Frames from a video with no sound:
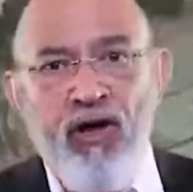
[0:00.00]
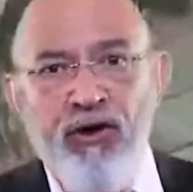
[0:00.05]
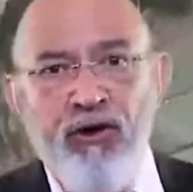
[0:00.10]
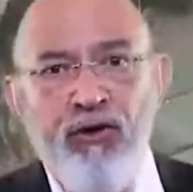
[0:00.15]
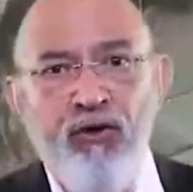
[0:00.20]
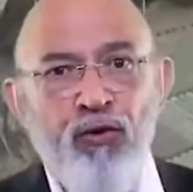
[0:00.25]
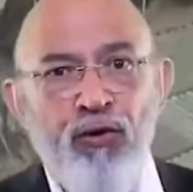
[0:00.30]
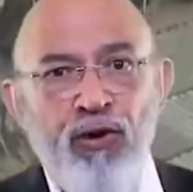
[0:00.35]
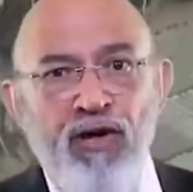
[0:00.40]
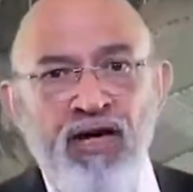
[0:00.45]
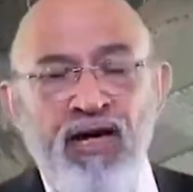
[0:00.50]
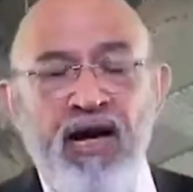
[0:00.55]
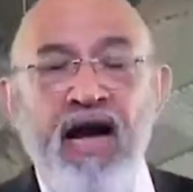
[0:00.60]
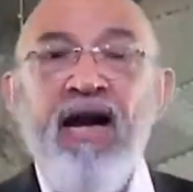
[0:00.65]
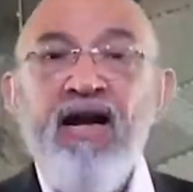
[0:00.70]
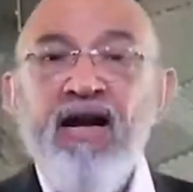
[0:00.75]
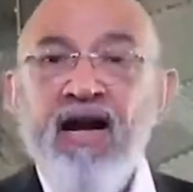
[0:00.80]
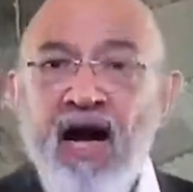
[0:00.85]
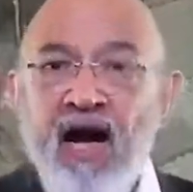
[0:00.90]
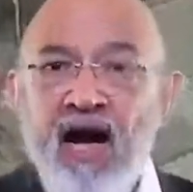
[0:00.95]
during,
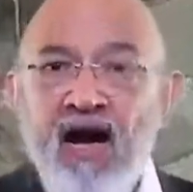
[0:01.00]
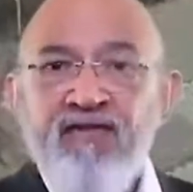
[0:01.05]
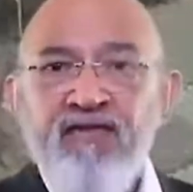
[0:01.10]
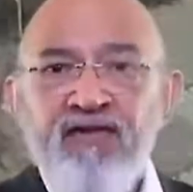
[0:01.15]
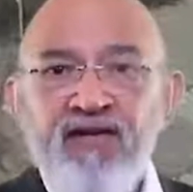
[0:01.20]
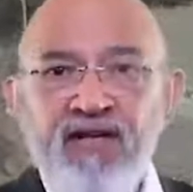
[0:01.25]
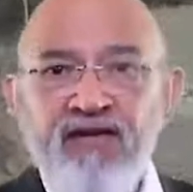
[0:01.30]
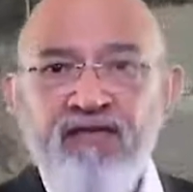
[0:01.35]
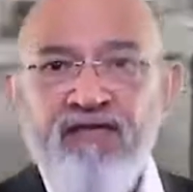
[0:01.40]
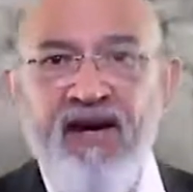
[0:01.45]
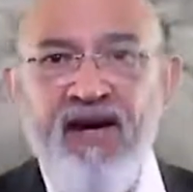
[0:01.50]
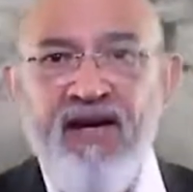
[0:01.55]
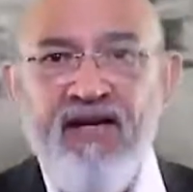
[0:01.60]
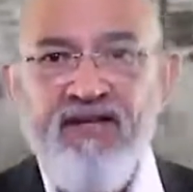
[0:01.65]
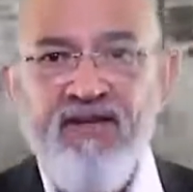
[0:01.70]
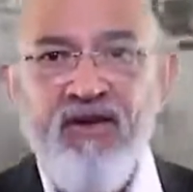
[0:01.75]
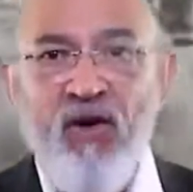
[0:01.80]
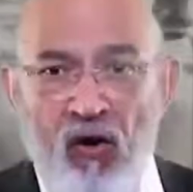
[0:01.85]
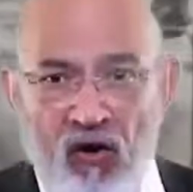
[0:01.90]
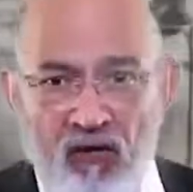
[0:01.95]
and after
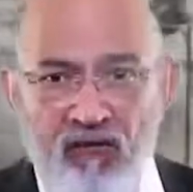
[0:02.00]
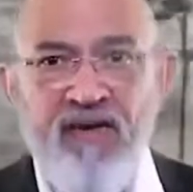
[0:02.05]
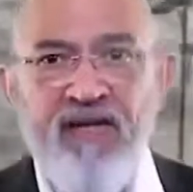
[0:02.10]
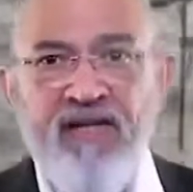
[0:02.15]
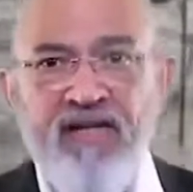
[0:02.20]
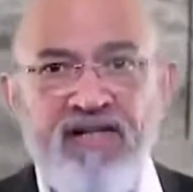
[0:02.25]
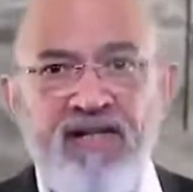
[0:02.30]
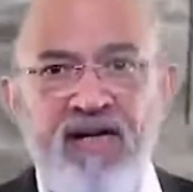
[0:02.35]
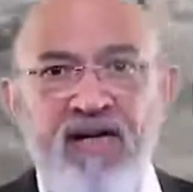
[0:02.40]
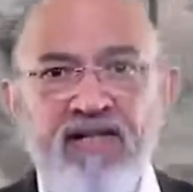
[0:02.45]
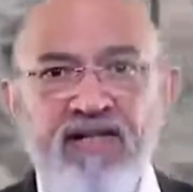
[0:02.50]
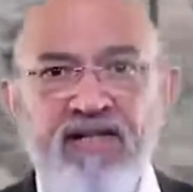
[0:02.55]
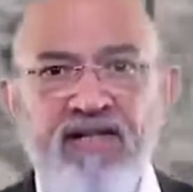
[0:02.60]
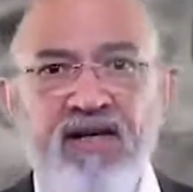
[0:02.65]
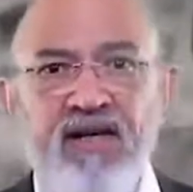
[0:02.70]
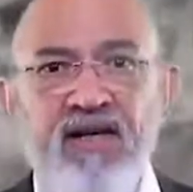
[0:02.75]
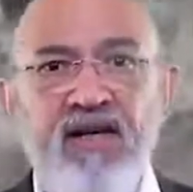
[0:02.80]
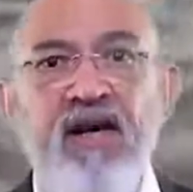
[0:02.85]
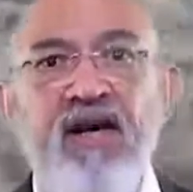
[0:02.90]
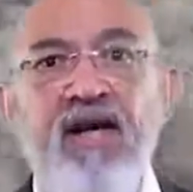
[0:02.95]
effects of a
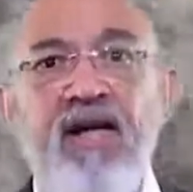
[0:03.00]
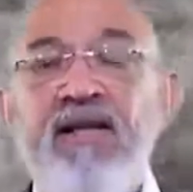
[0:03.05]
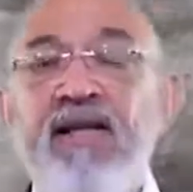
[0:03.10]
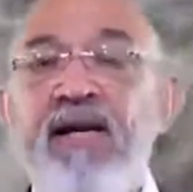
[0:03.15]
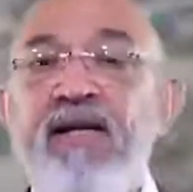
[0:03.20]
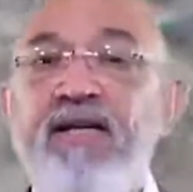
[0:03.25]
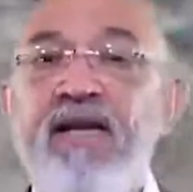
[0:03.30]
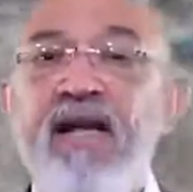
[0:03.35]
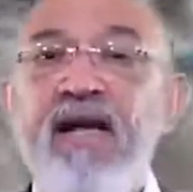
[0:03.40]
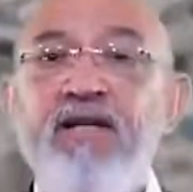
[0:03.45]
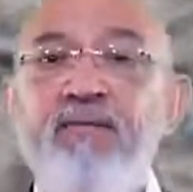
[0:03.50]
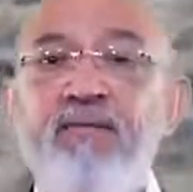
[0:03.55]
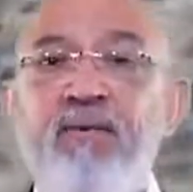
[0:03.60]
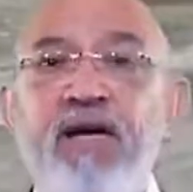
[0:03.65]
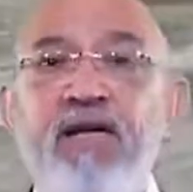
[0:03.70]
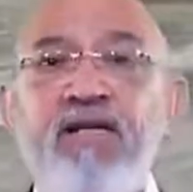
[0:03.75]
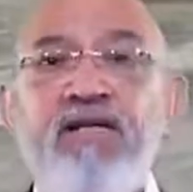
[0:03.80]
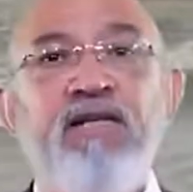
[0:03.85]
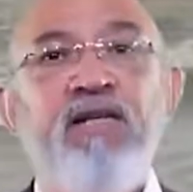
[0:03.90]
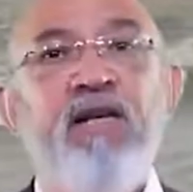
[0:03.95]
disaster that takes
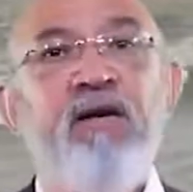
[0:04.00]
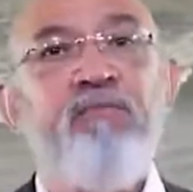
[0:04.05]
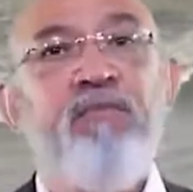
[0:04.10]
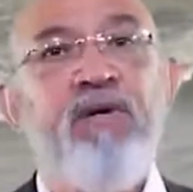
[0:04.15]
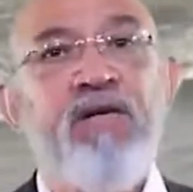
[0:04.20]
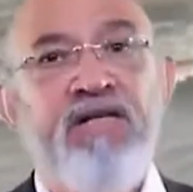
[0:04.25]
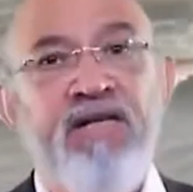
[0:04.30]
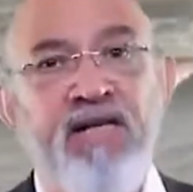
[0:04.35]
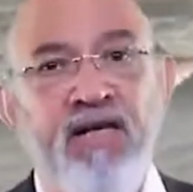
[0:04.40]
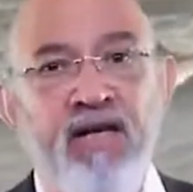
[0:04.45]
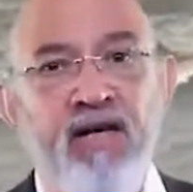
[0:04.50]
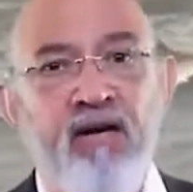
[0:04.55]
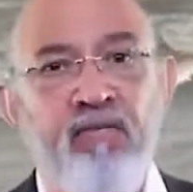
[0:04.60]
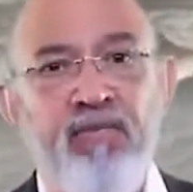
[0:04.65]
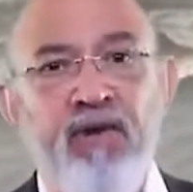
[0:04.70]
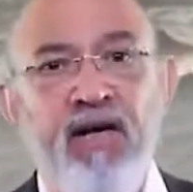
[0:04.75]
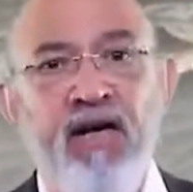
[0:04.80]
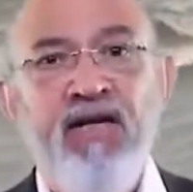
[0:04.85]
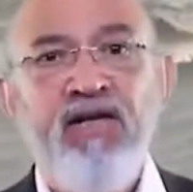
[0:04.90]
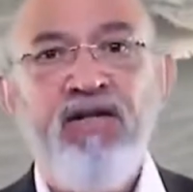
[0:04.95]
place in a particular
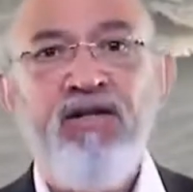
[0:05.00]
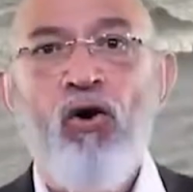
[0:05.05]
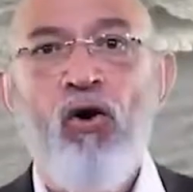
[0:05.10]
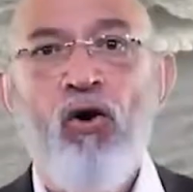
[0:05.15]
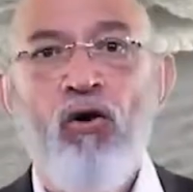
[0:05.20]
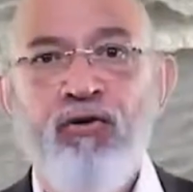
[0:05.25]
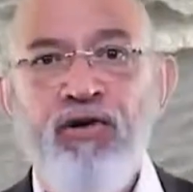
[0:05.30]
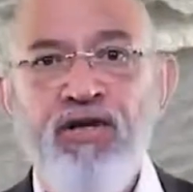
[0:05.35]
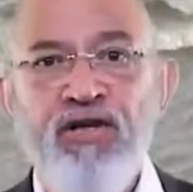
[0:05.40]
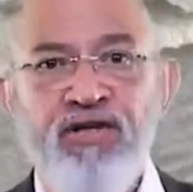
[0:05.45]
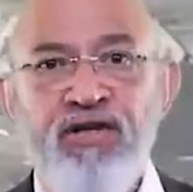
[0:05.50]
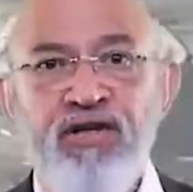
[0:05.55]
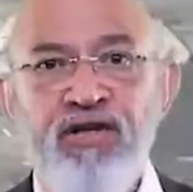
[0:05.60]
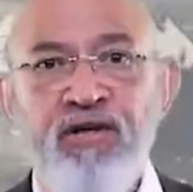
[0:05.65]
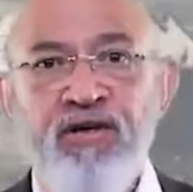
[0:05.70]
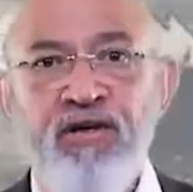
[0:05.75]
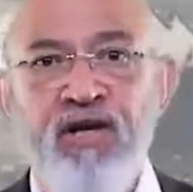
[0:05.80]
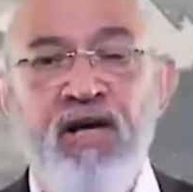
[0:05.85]
place or region.